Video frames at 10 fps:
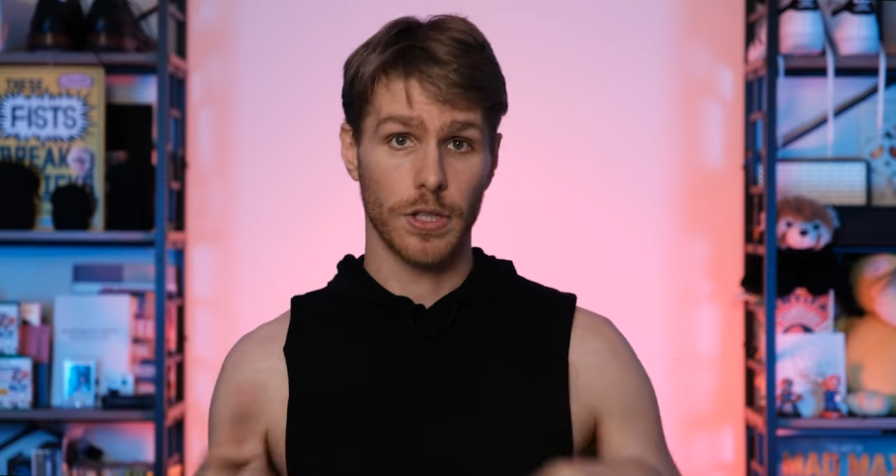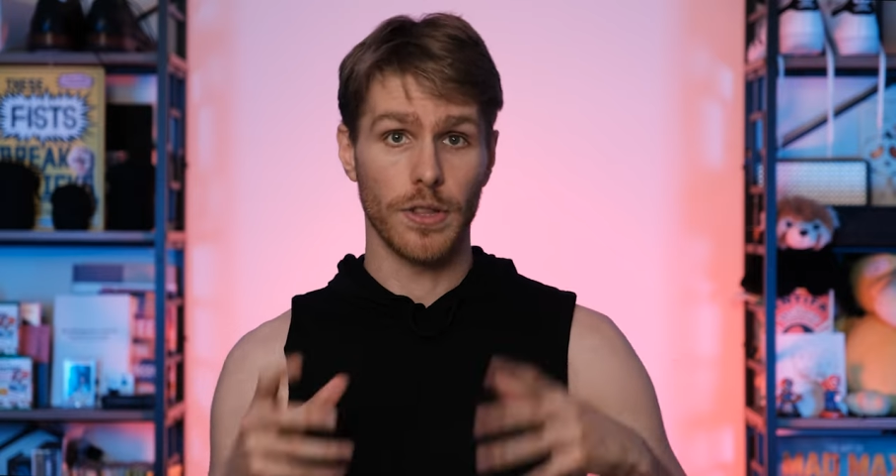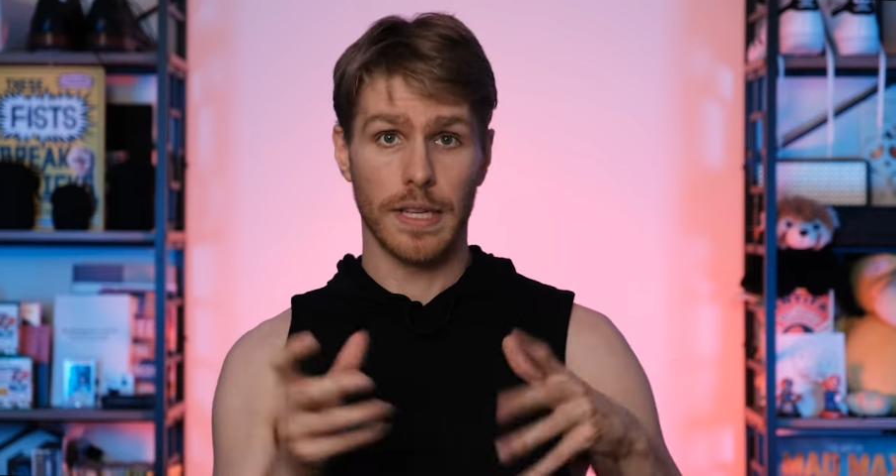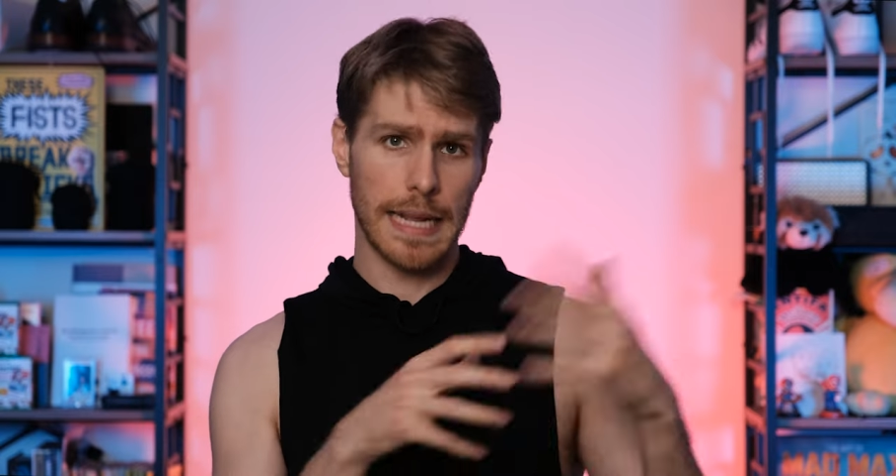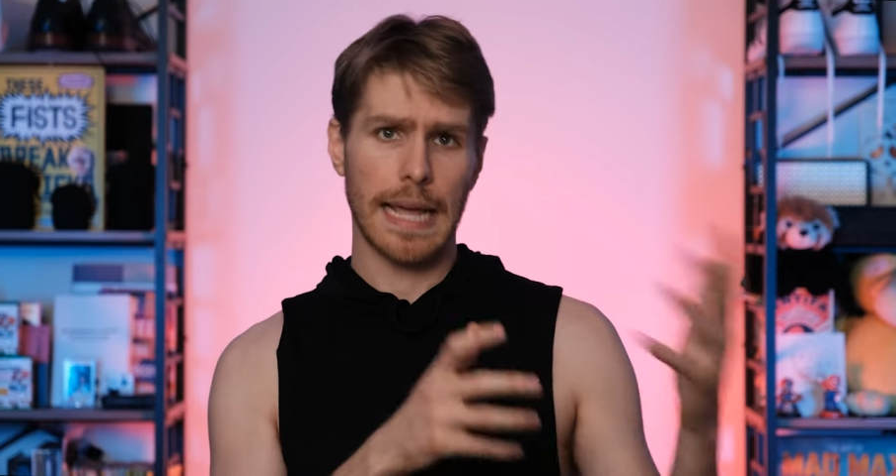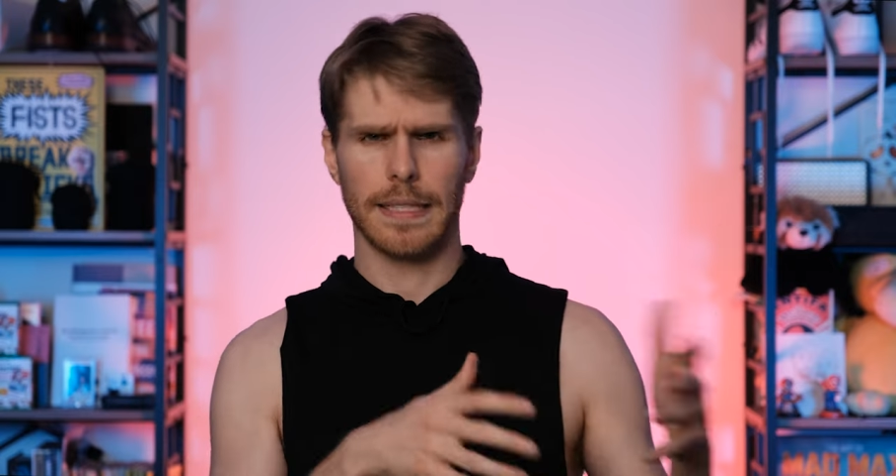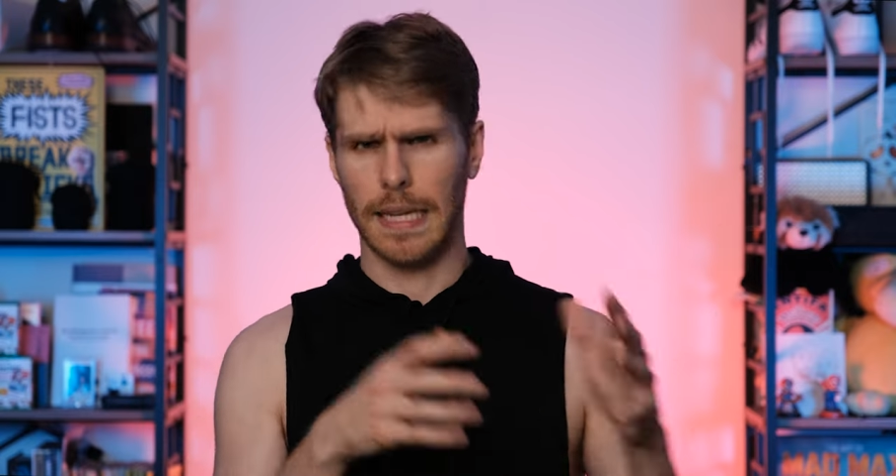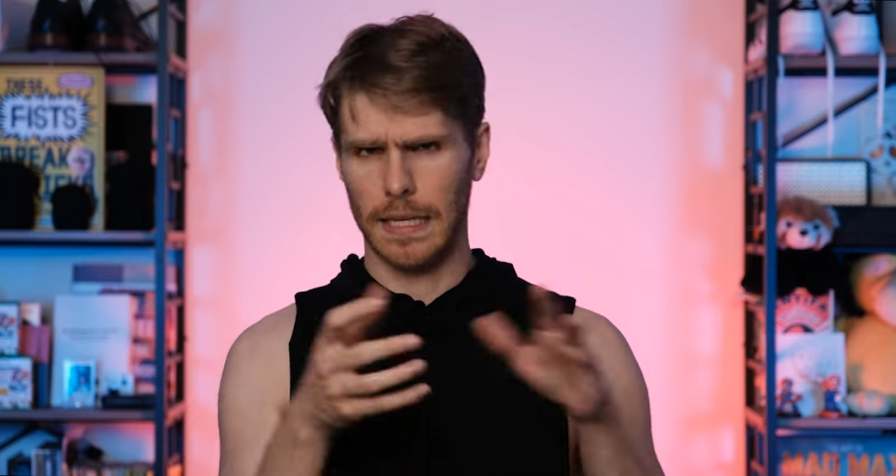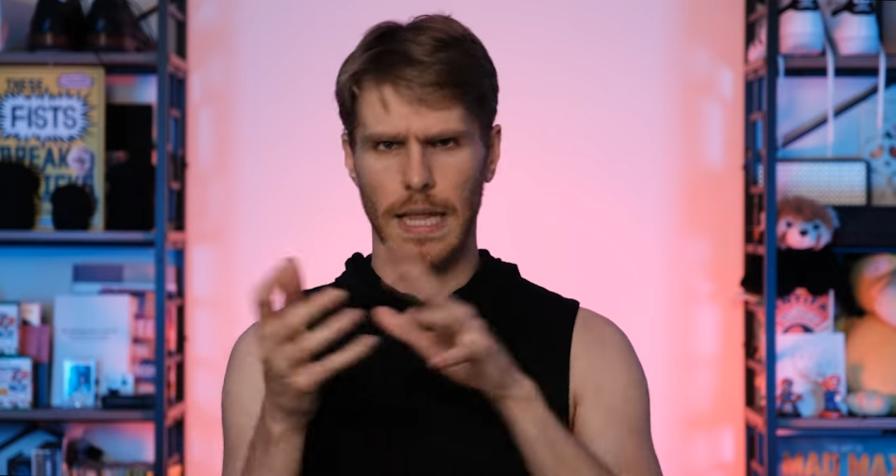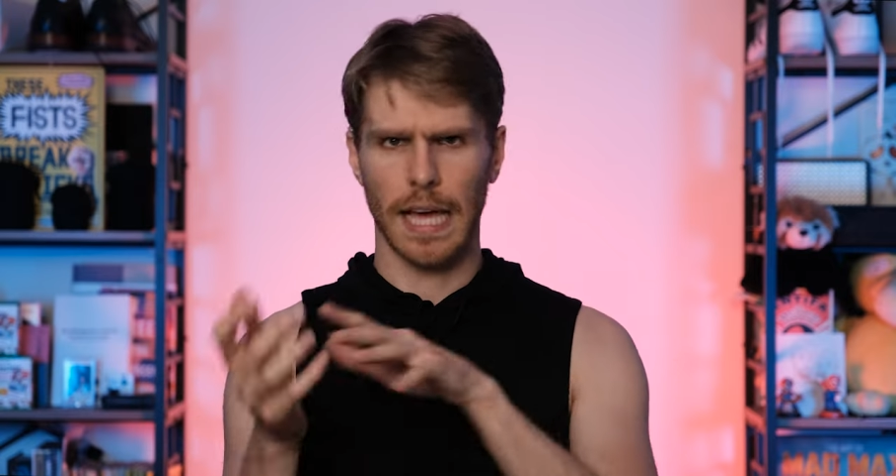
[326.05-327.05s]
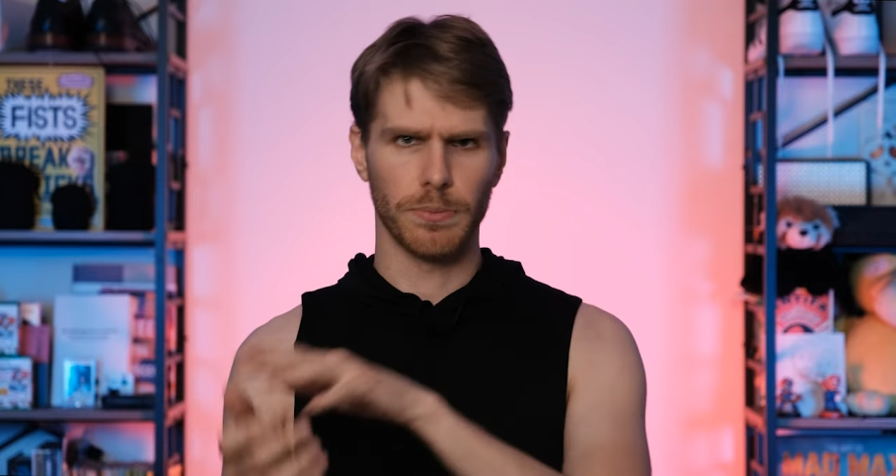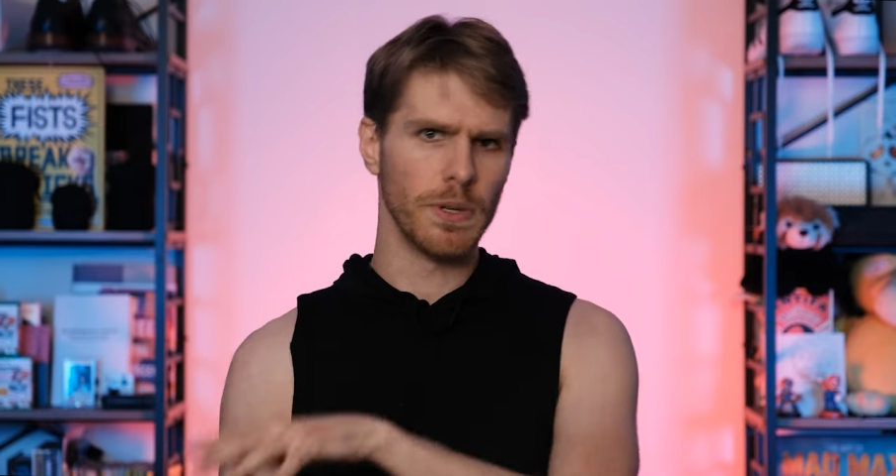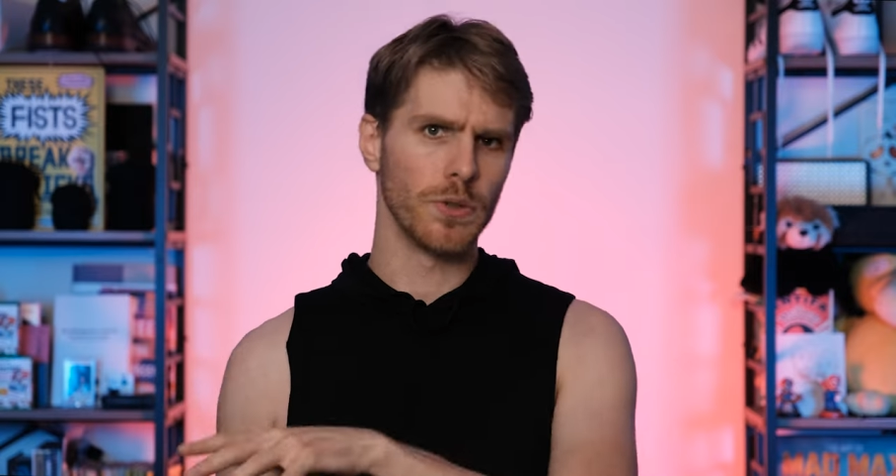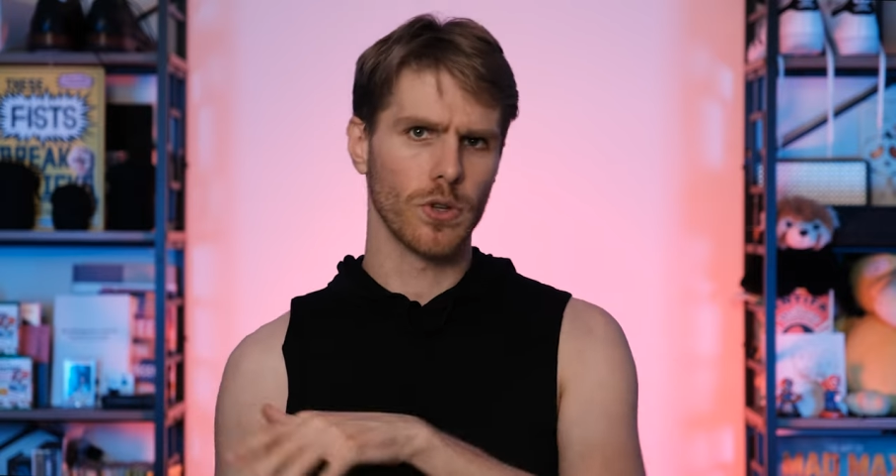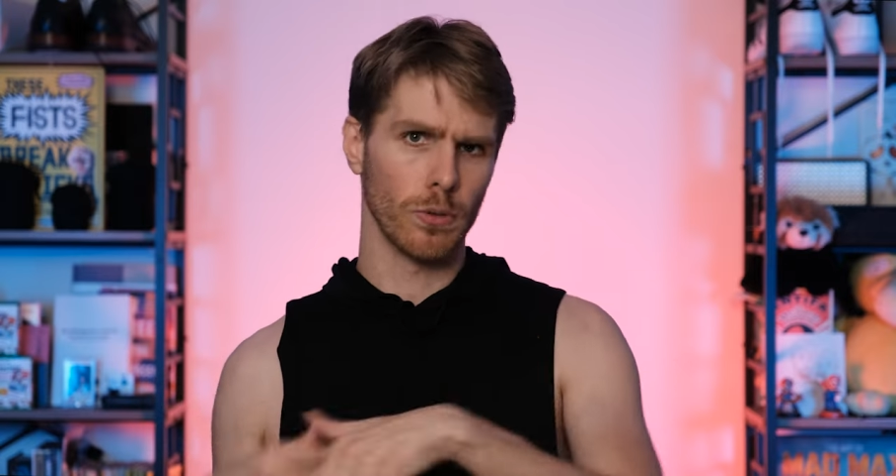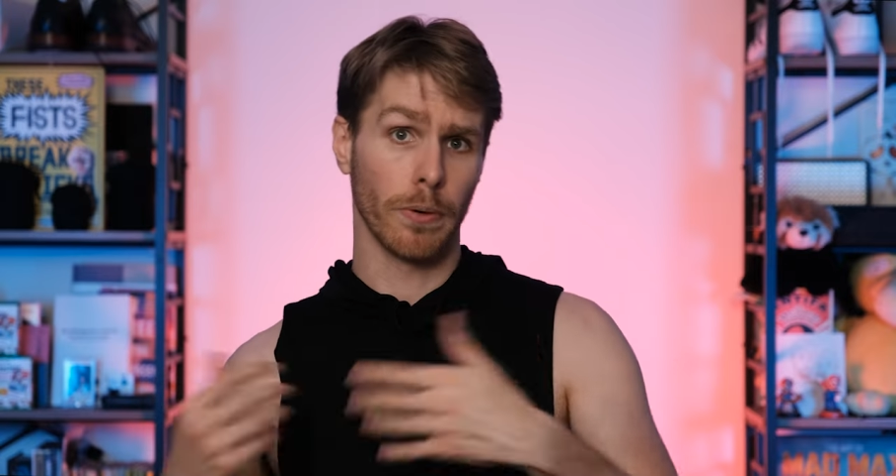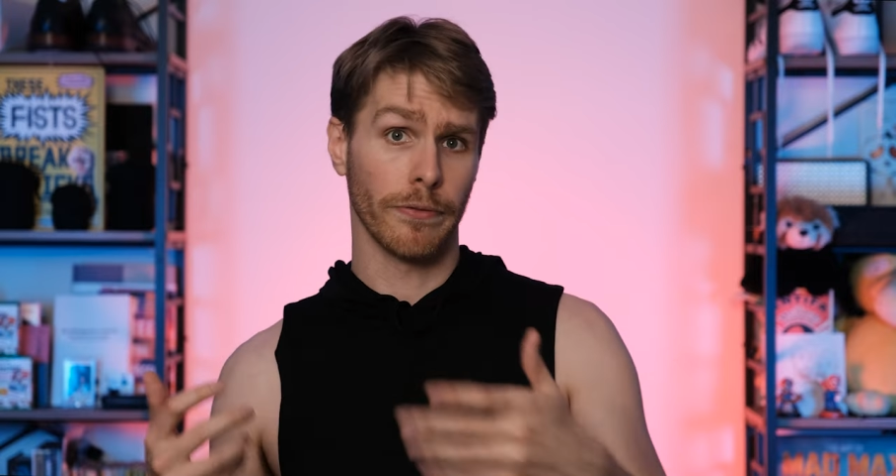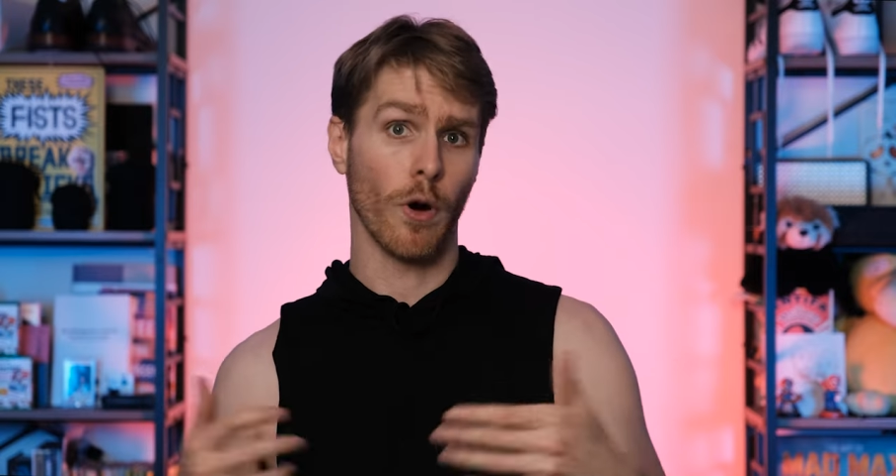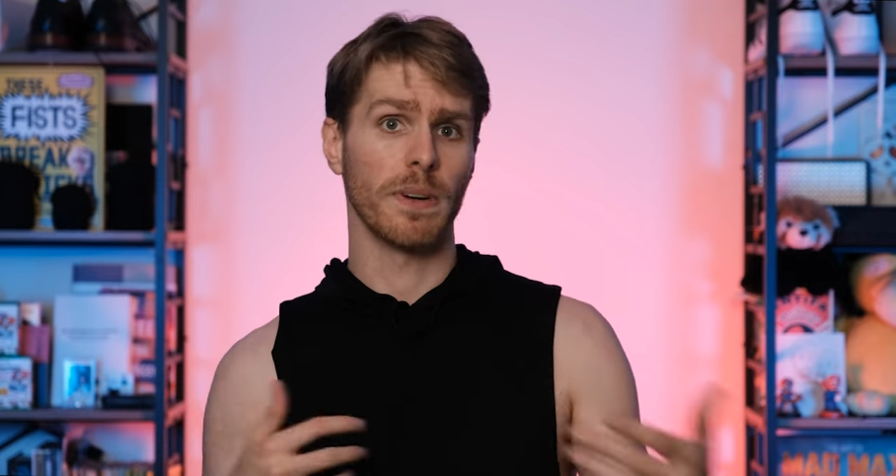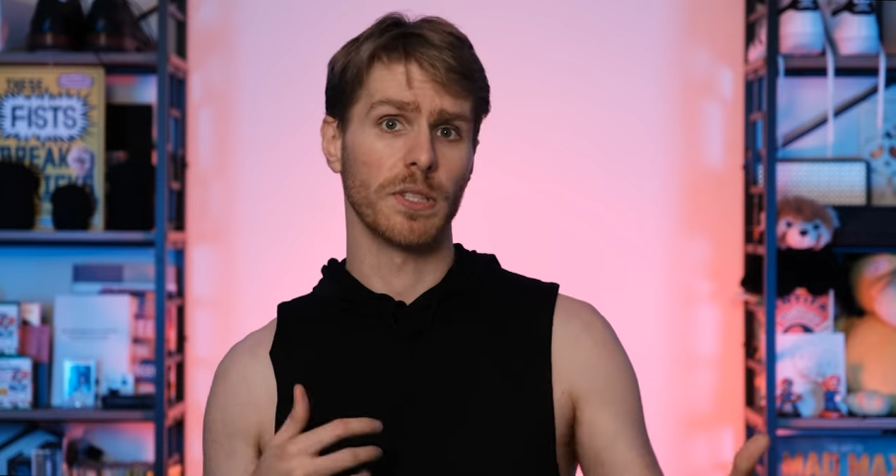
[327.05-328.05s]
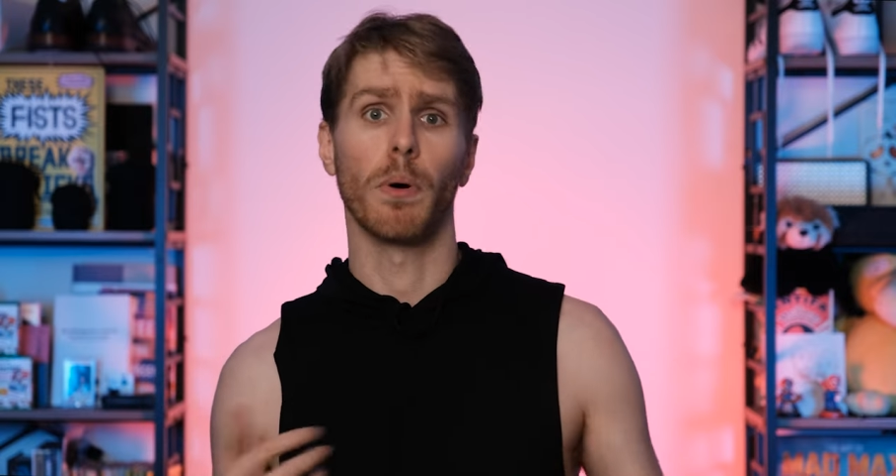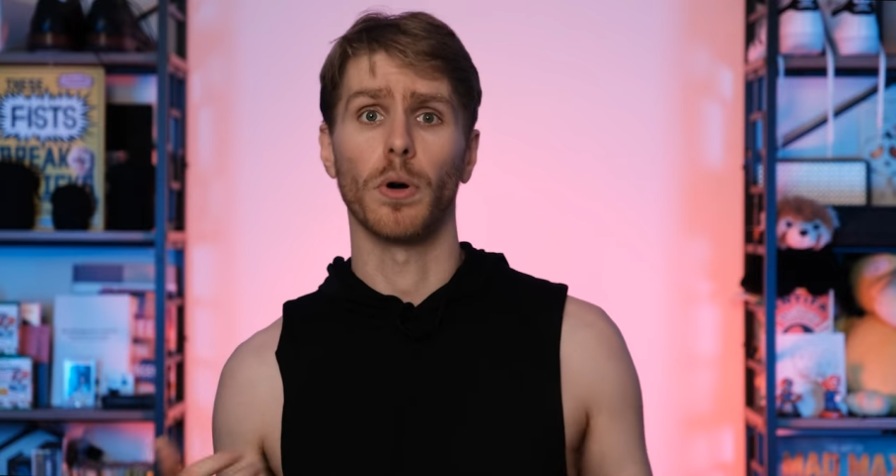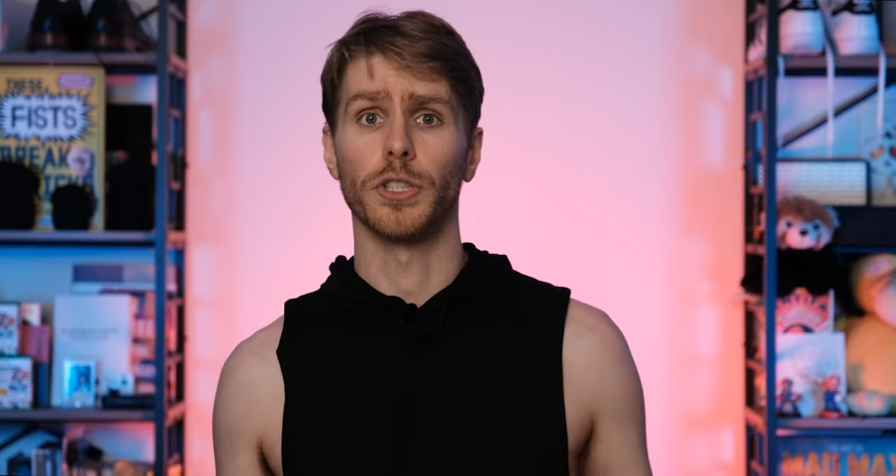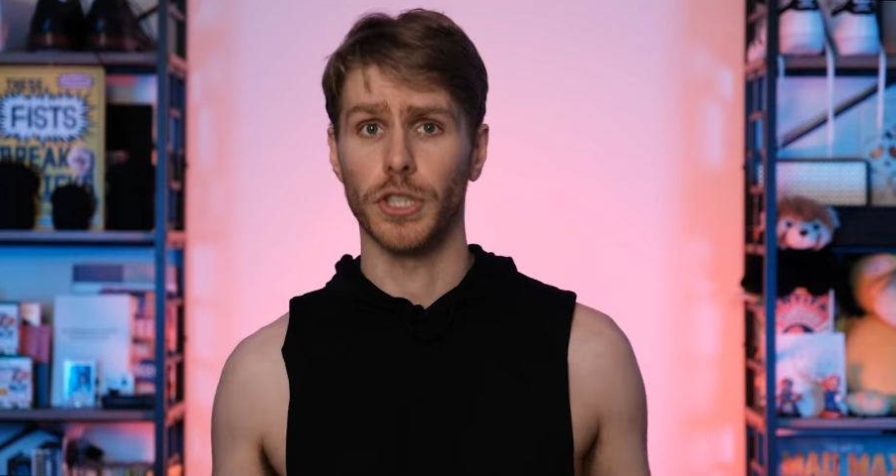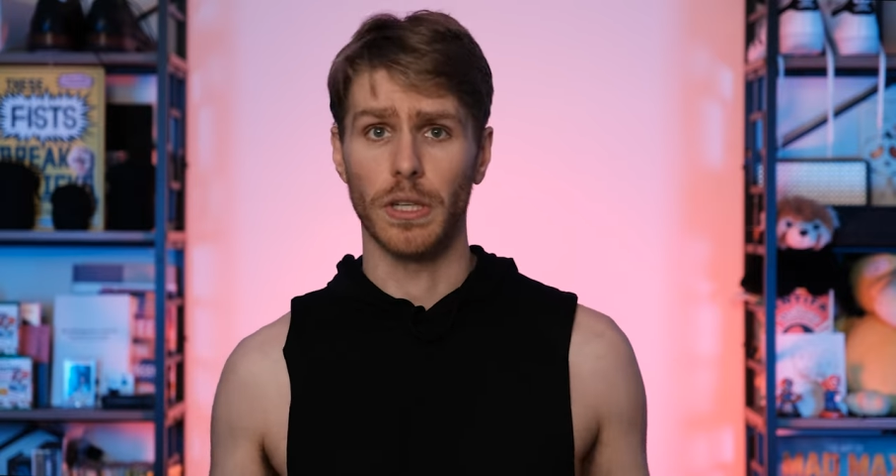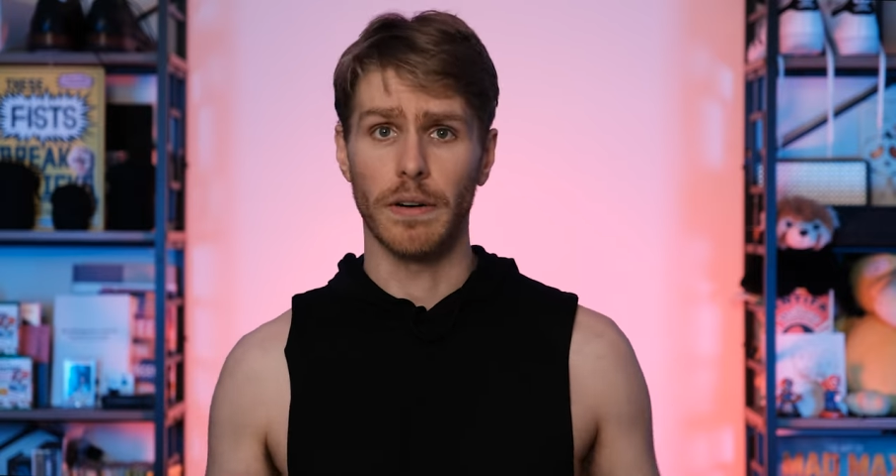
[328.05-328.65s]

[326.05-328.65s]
to the dancing slash musical performance portion